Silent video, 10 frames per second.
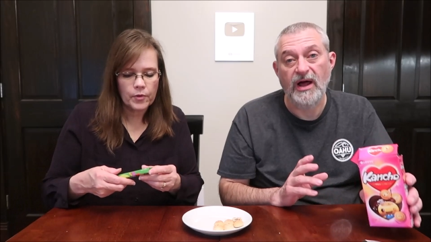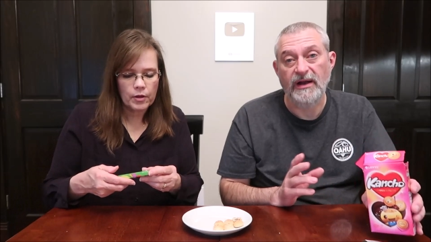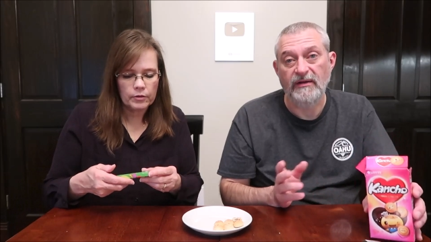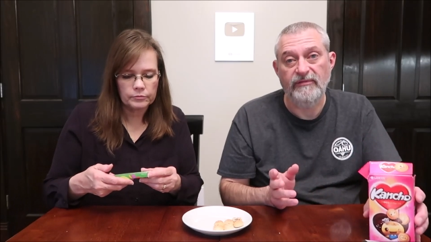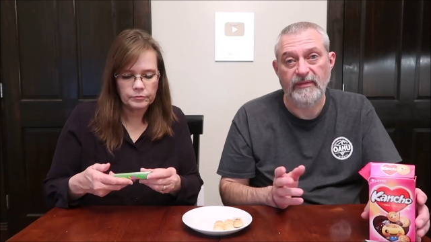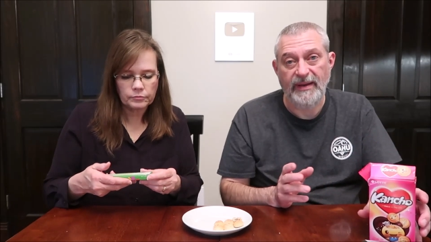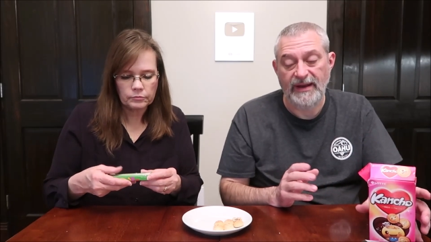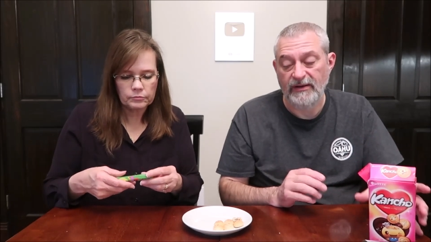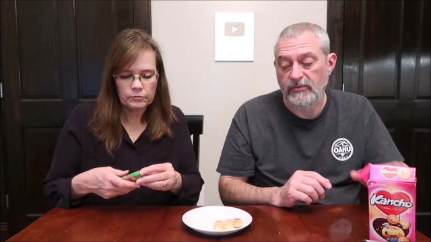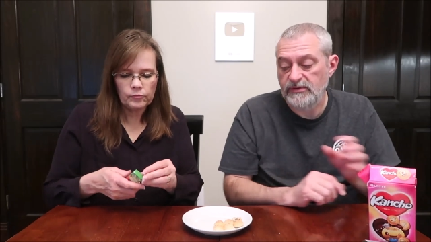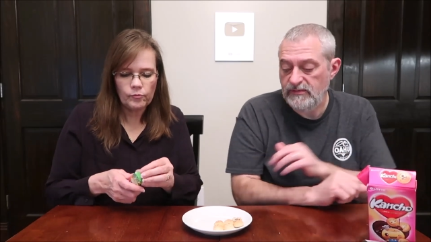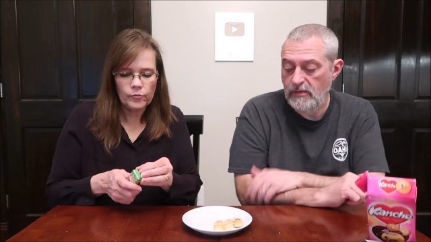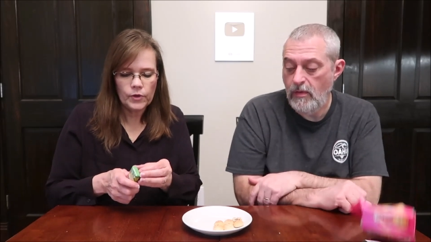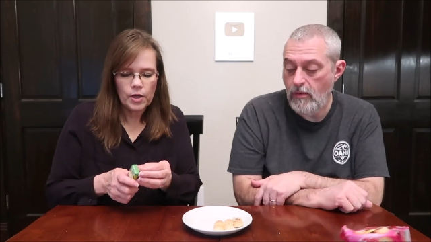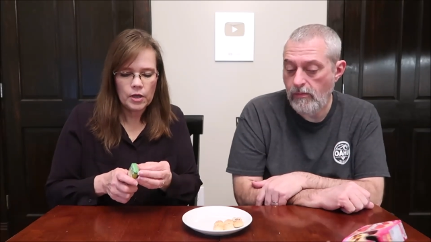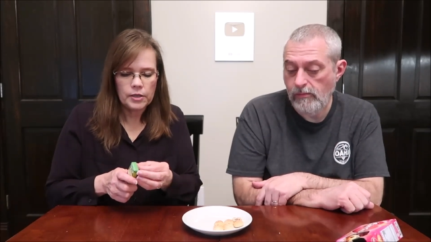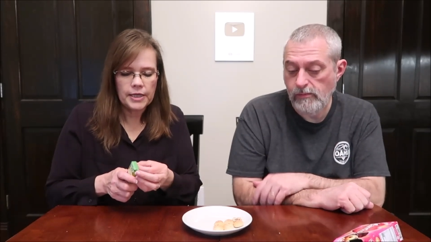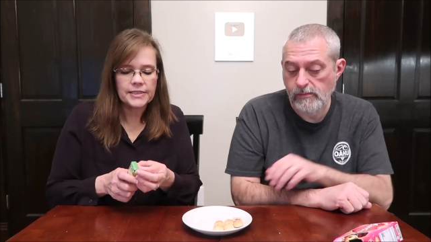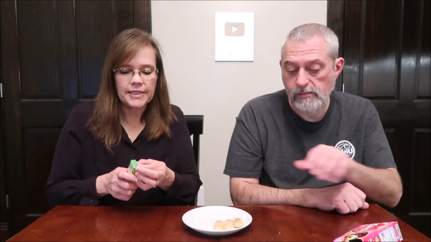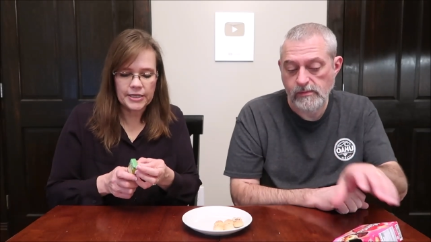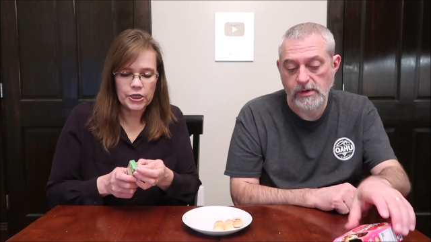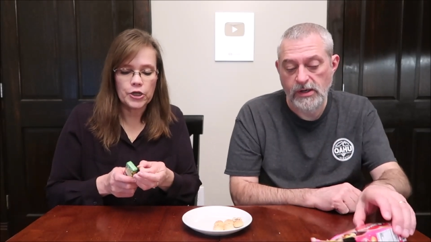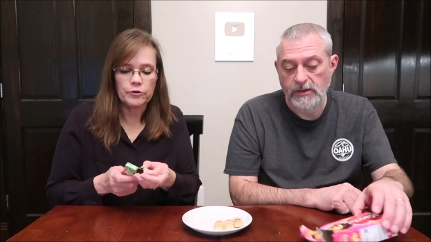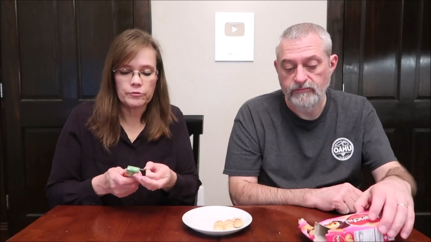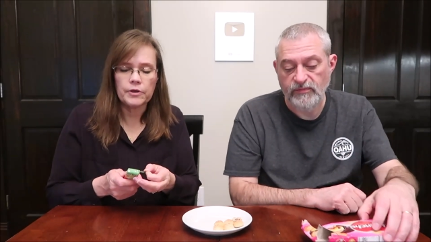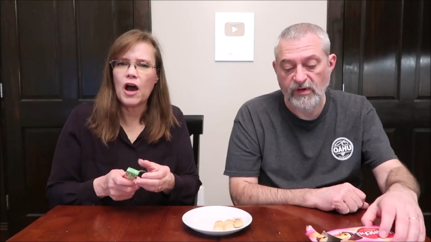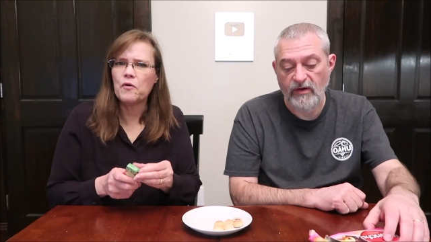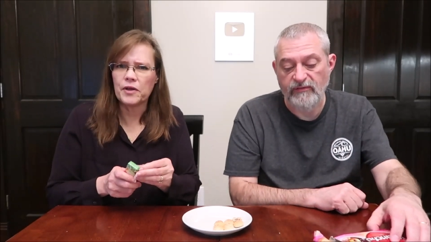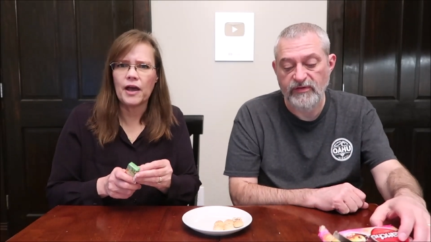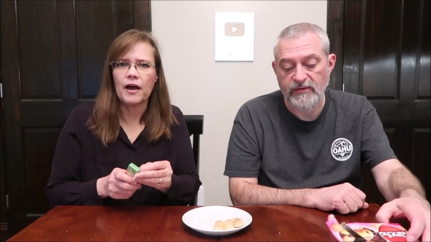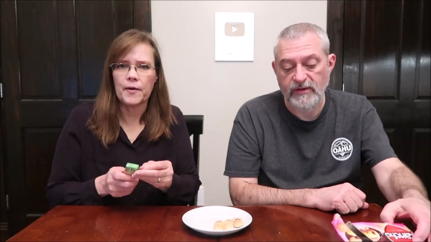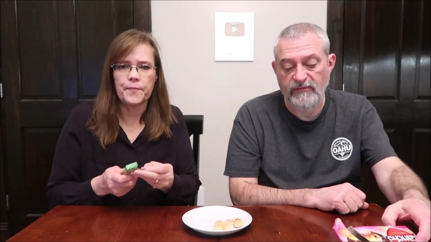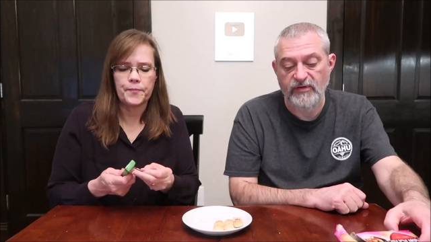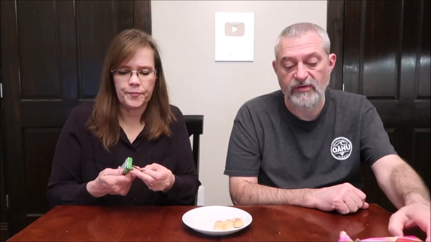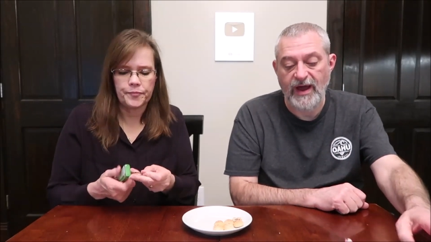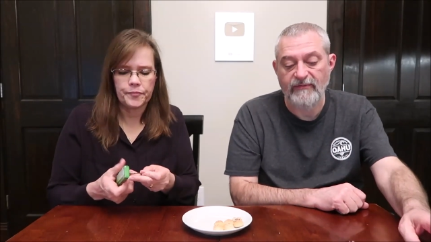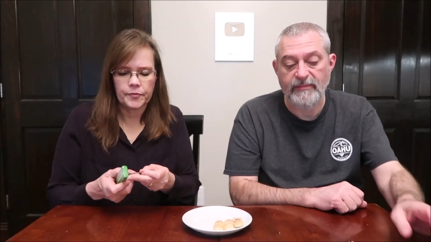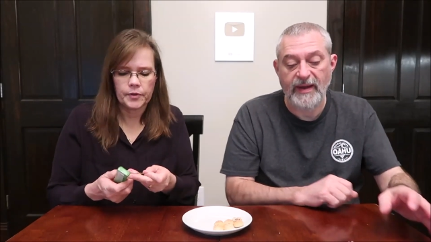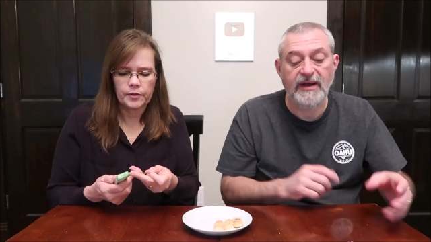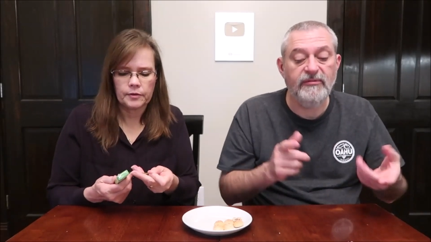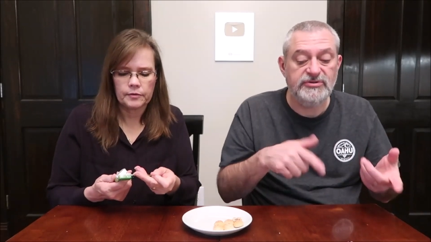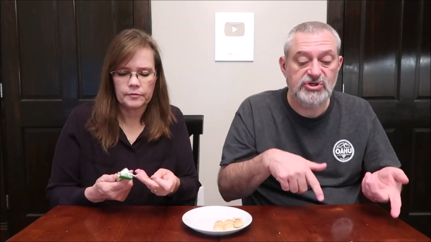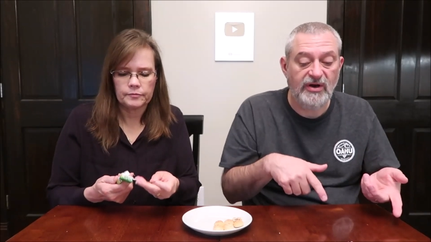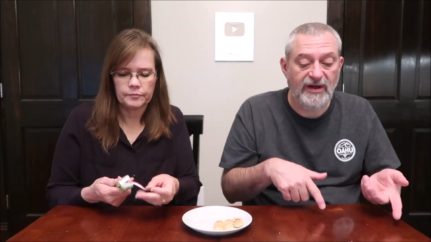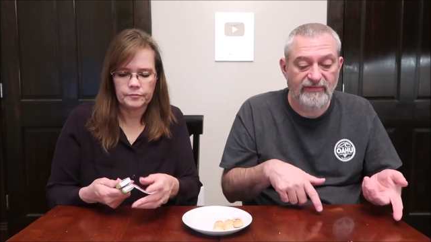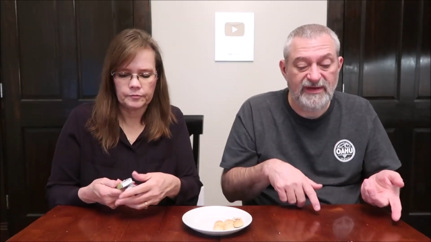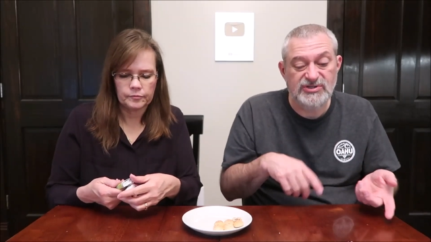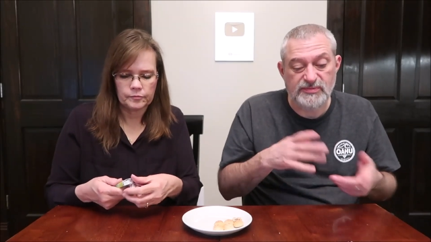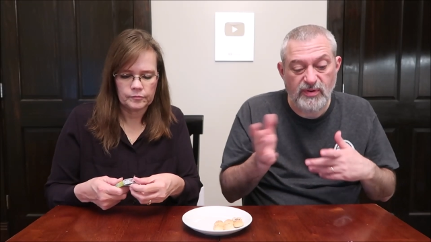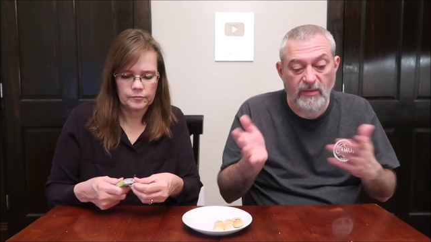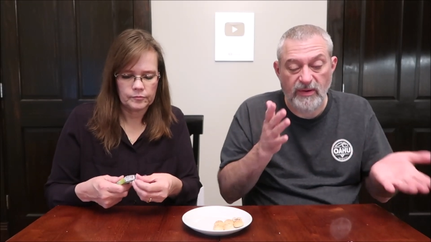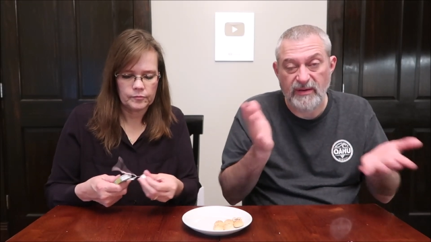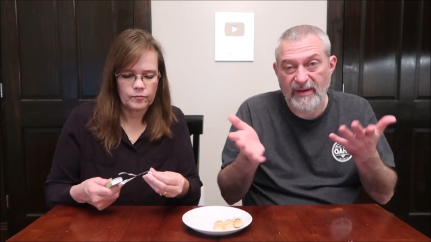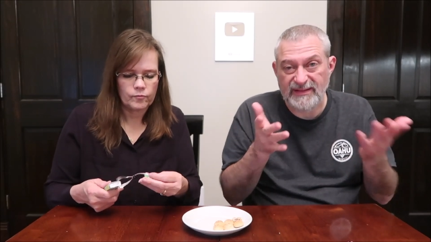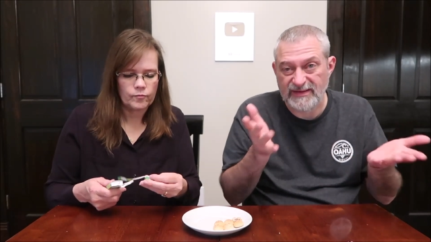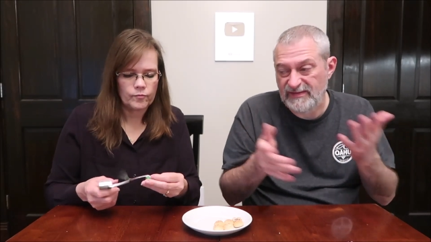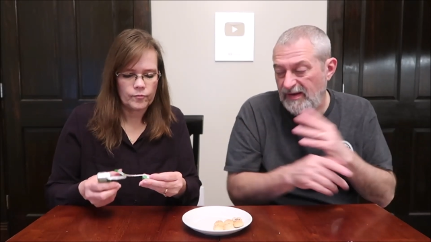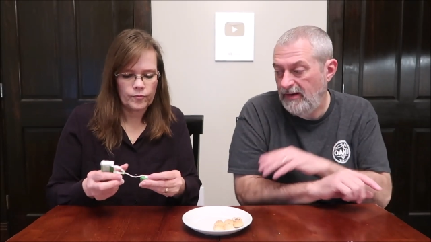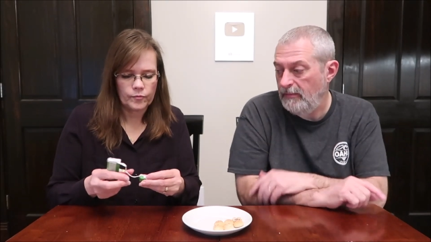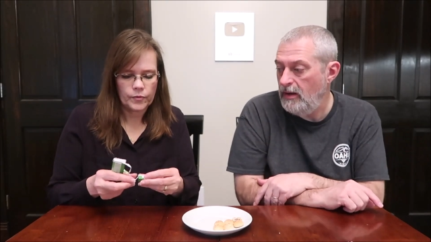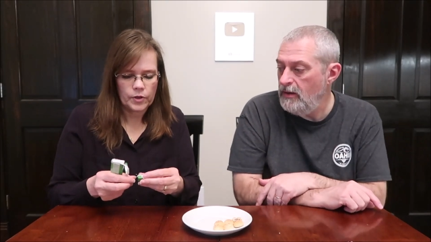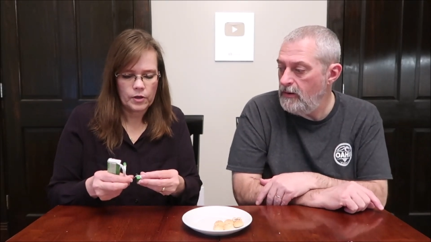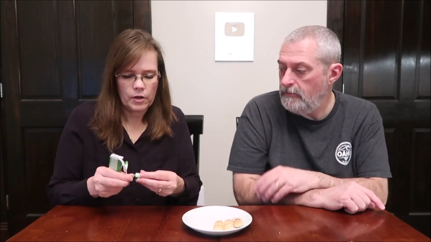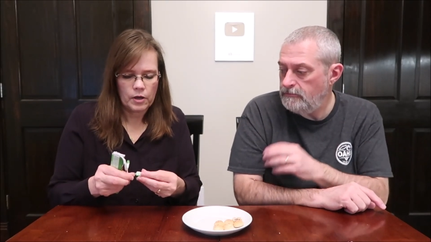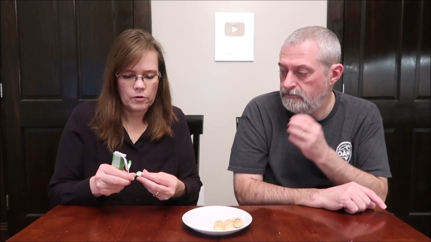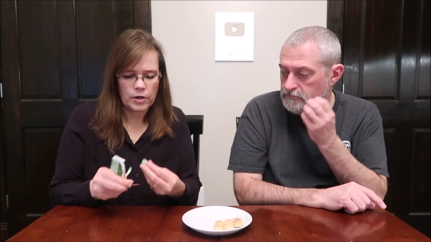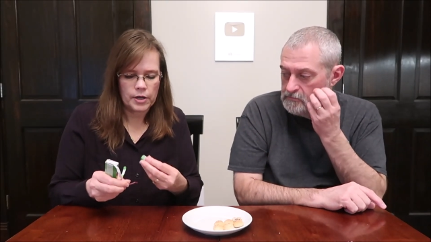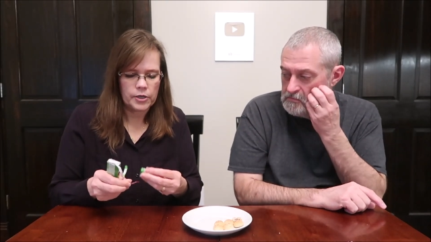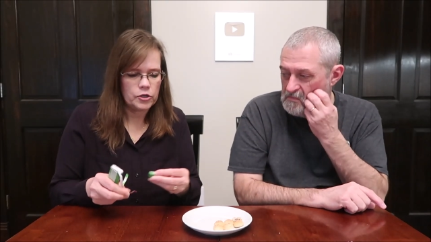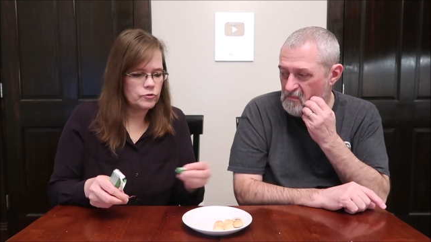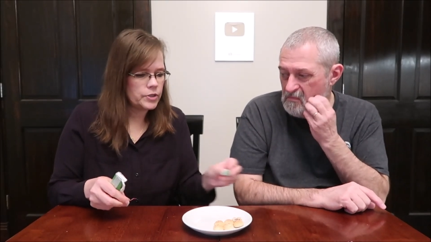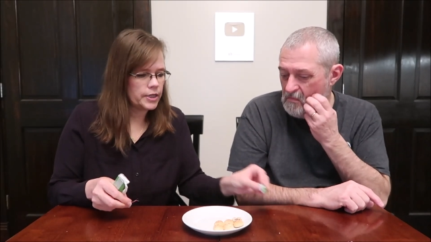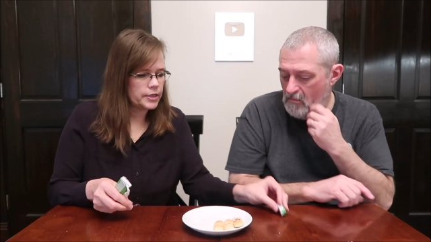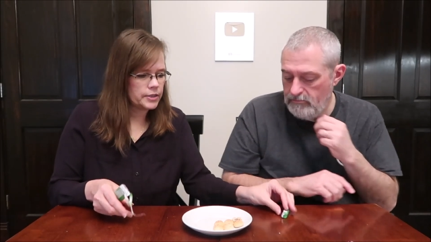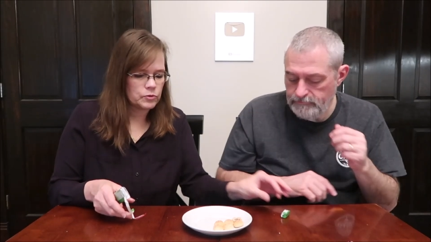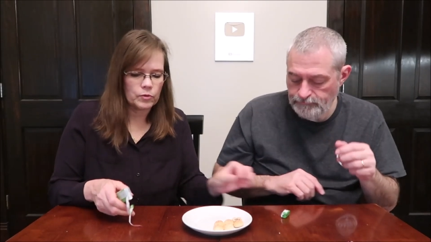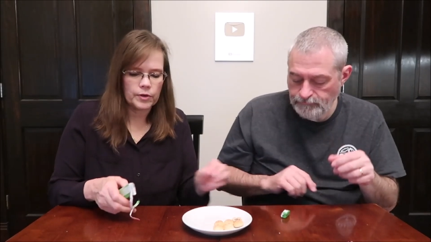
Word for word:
Speaker 1: lot of the panda ones.
Speaker 2: Yes, they do. So oh if yeah.
Speaker 1: You, if you have the panda ones, you don't have these, you're probably about the same.
Speaker 2: Okay, you take this